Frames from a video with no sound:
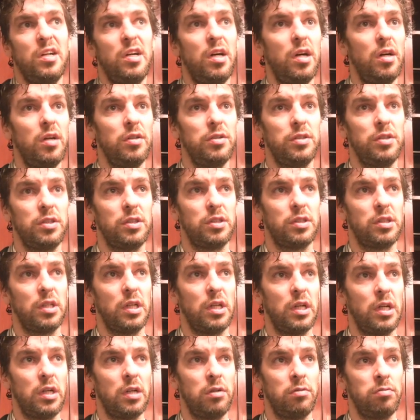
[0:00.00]
No, it's just
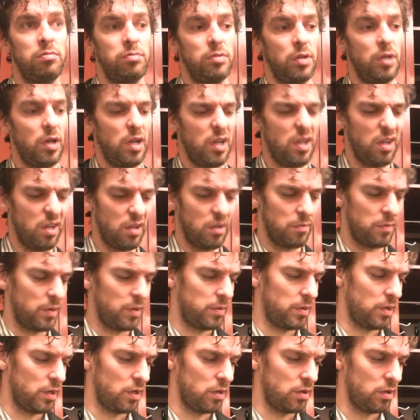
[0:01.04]

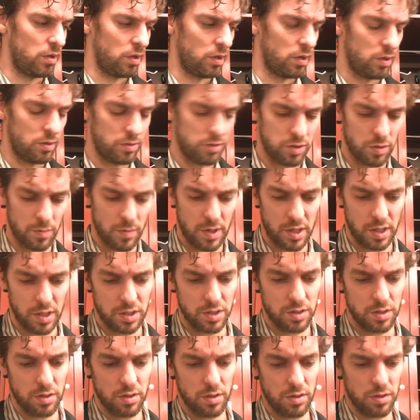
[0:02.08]
maybe a little too
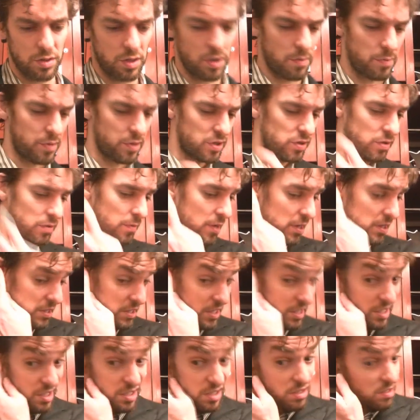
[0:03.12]
many jumpers for my
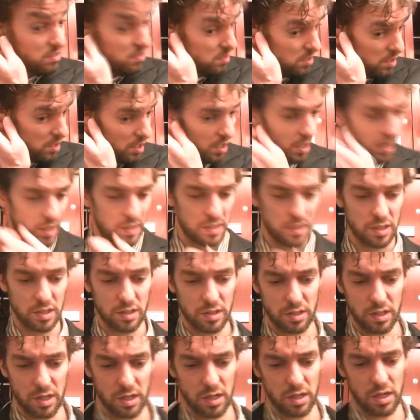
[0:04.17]
taste. I'd like
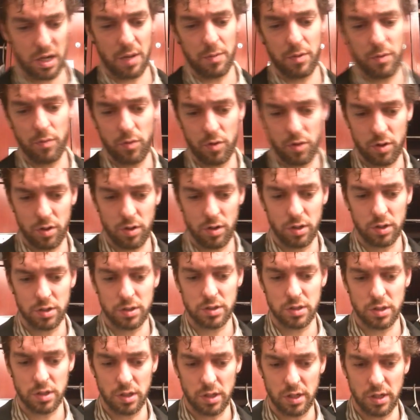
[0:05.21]
to get a couple more
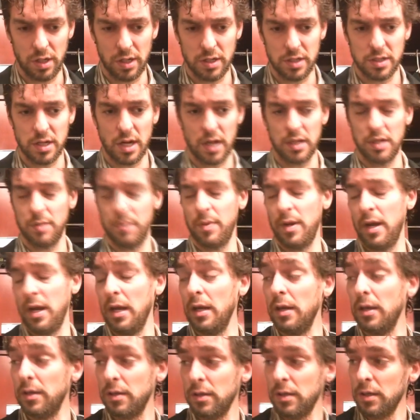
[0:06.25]
looks inside the
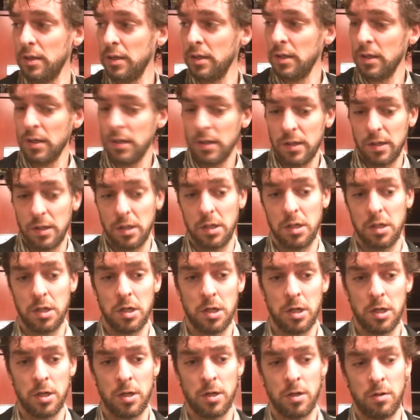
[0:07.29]
paint.
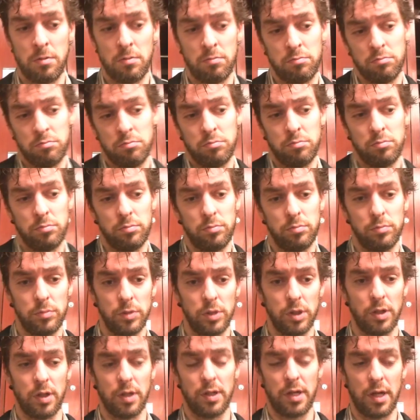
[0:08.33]
That'll
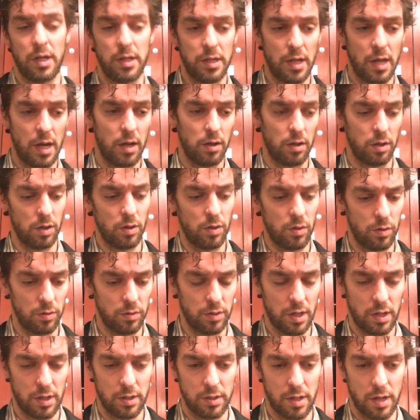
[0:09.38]

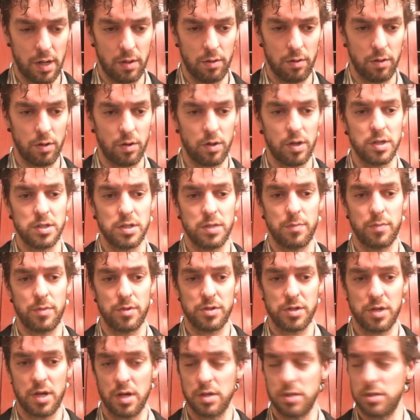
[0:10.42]
increase the
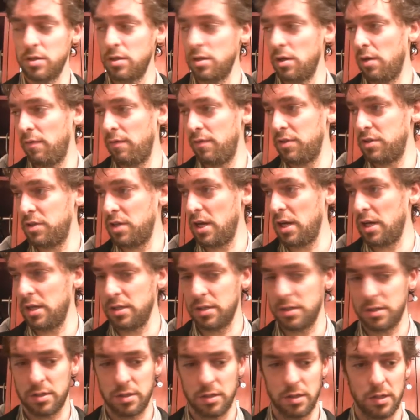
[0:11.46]
percentage of the
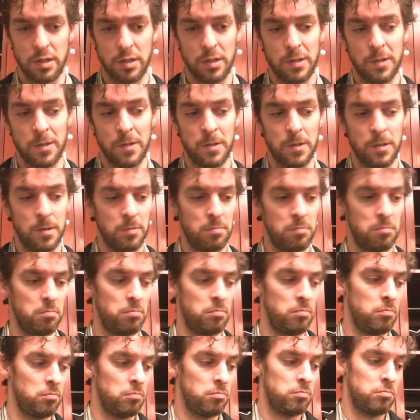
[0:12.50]
shots.
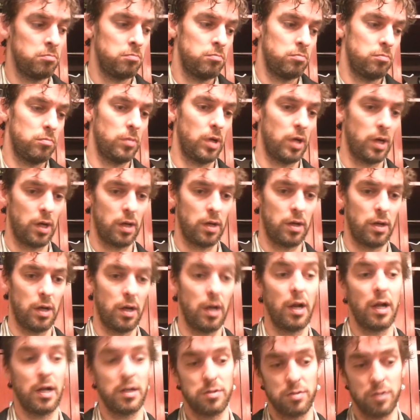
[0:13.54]
But
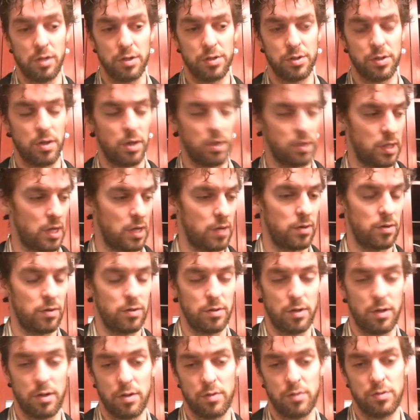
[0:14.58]
I like to also knock down
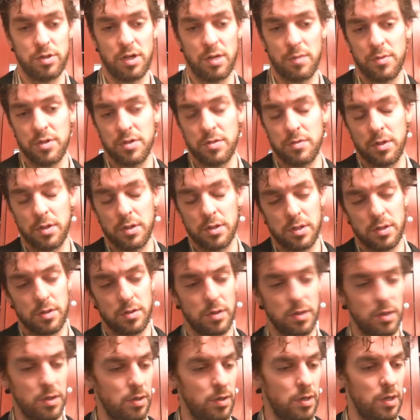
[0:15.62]
all those jumpers because
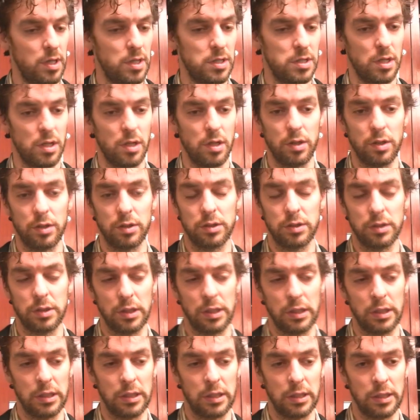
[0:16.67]
they're easy looks,
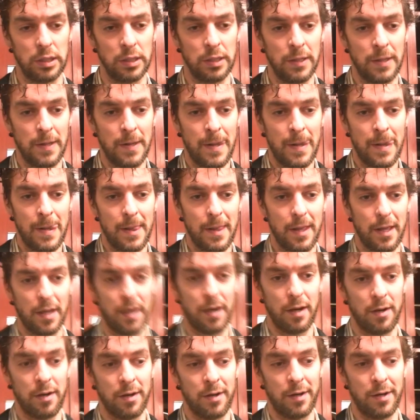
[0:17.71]
and
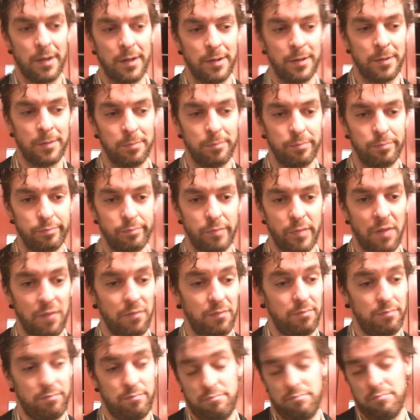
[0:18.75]
I'm
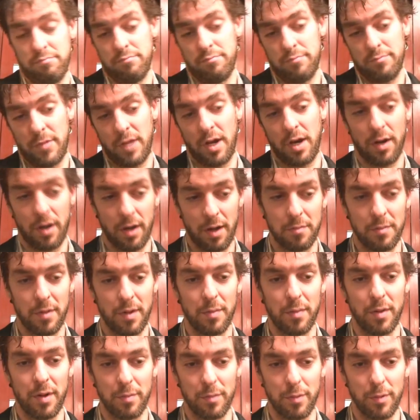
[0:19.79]

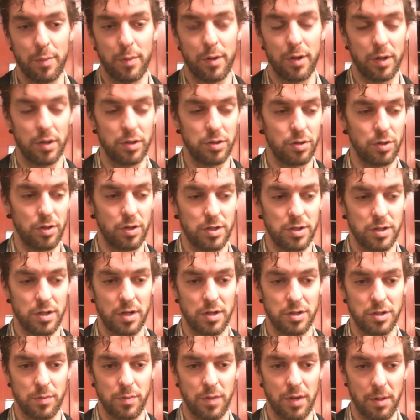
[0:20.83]
a pretty good shooter,
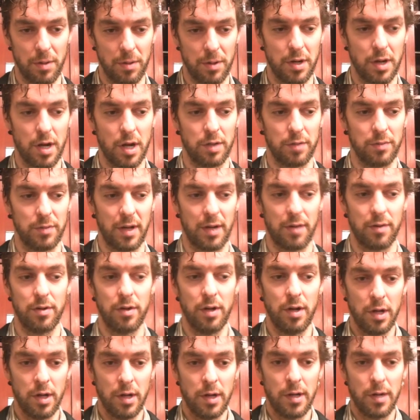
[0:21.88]
so I should be able to knock them
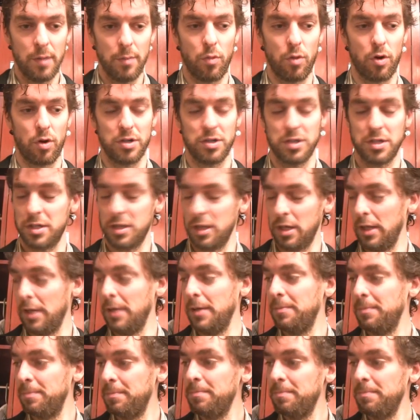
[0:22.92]
down more consistently.